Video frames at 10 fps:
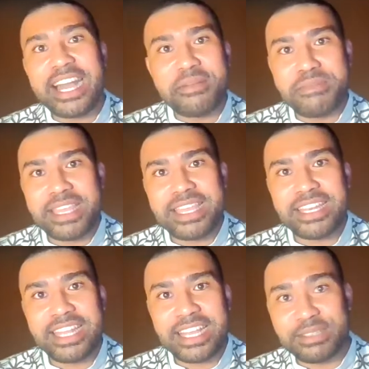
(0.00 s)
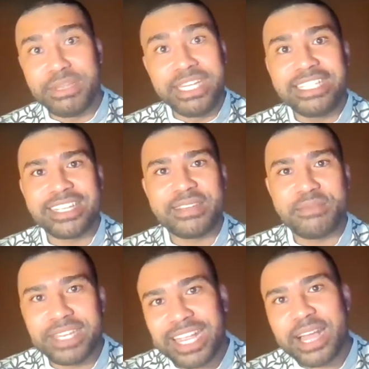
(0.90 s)
come in as militant,
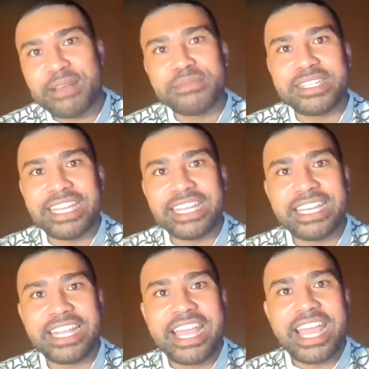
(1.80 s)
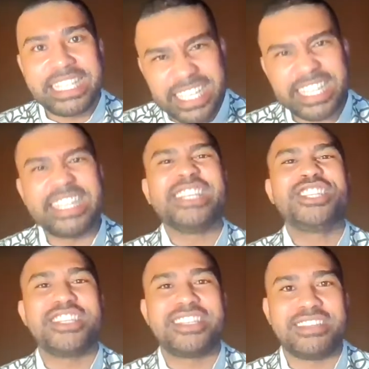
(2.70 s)
but comes in as an
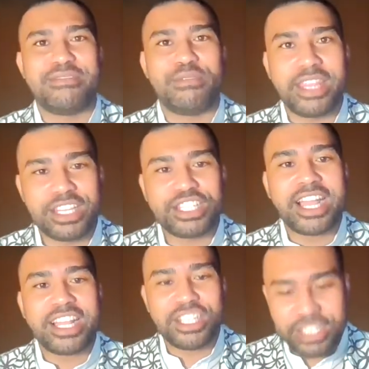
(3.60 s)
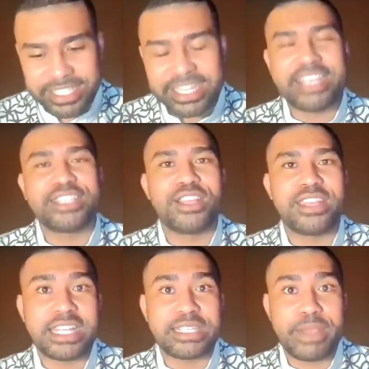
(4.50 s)
initiative where the child just takes on
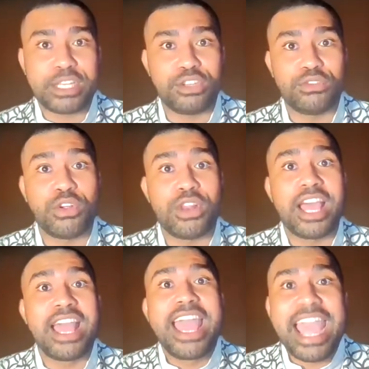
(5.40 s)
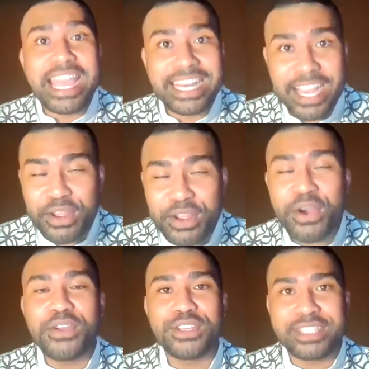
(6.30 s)
that special role. And I
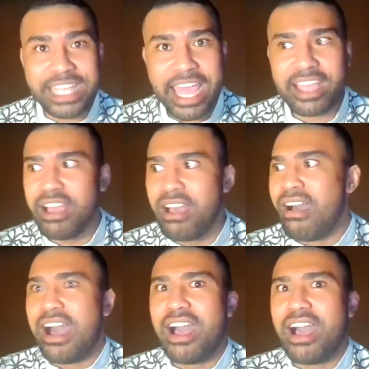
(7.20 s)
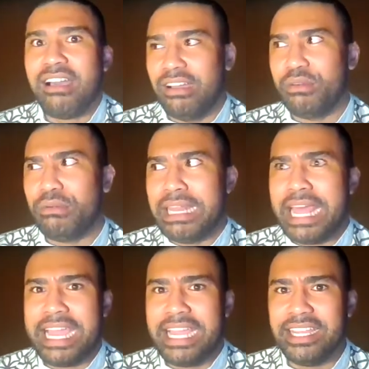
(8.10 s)
know you're saying, will
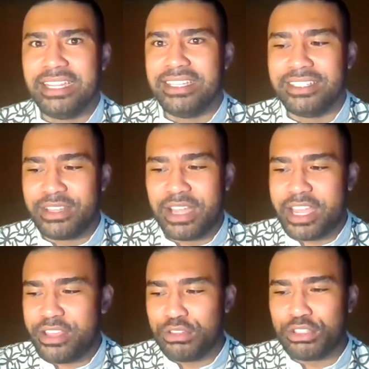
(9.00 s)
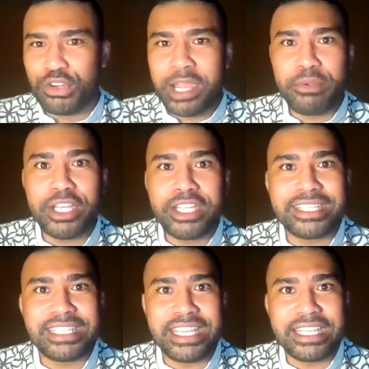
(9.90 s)
I? Are you sure I'm going to
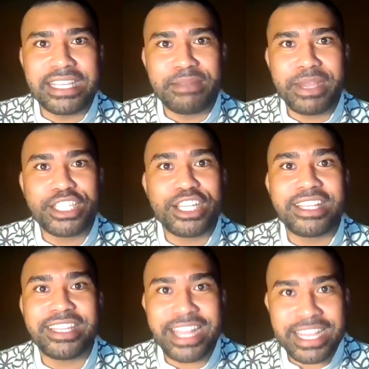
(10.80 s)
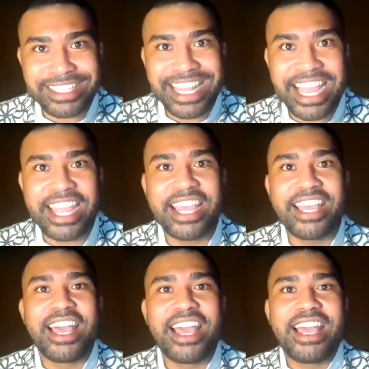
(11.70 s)
see this in my child the next day?
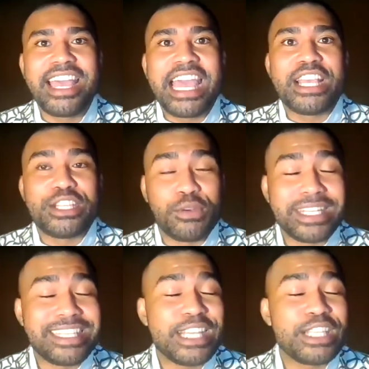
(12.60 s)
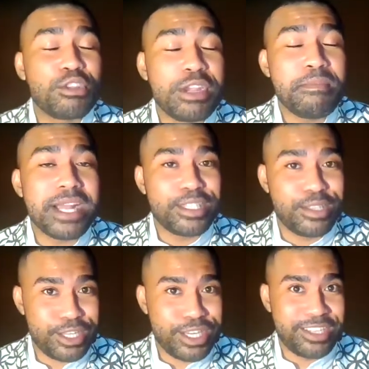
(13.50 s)
So it takes 3 months
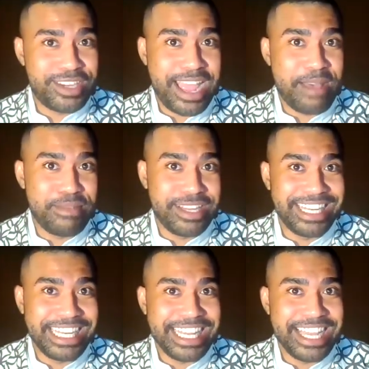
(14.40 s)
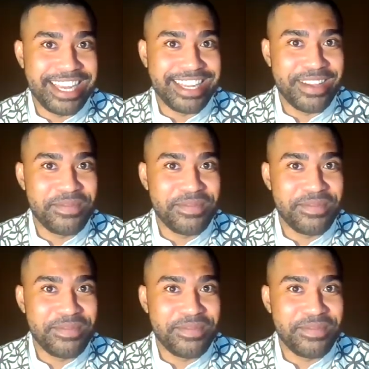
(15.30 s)
to change a habit, Liliana.